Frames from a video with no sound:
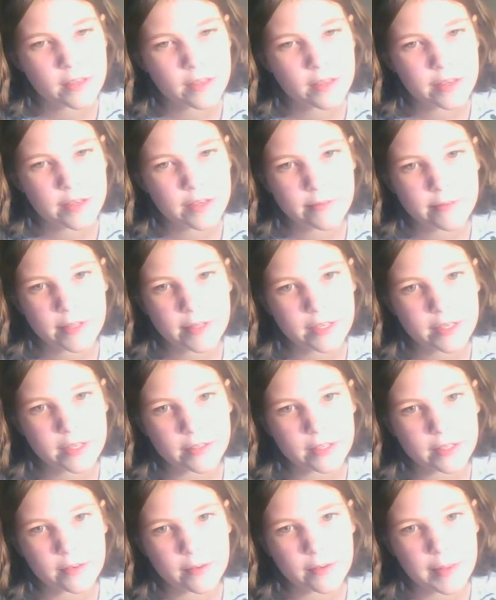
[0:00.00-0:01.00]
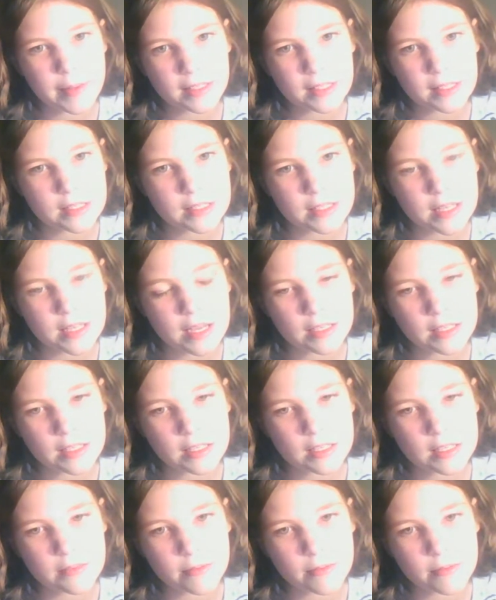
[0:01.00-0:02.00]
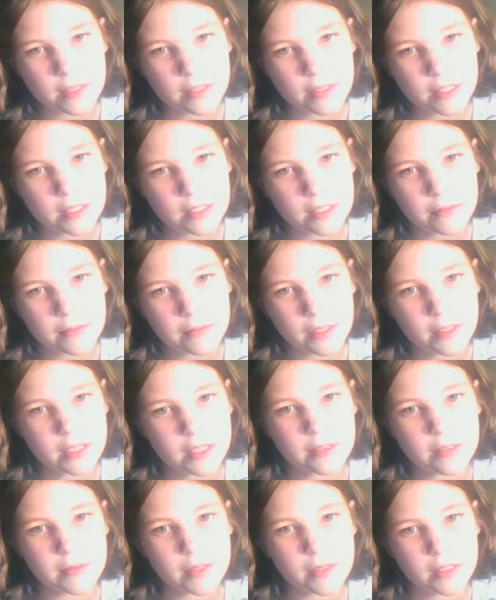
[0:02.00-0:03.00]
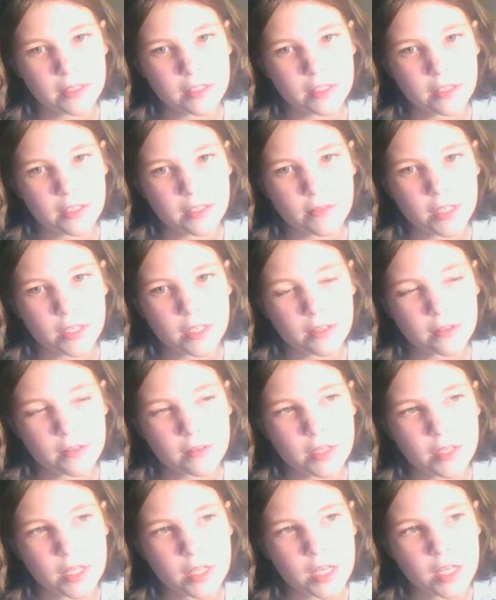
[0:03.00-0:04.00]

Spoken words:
I really don't know about this. I really don't know.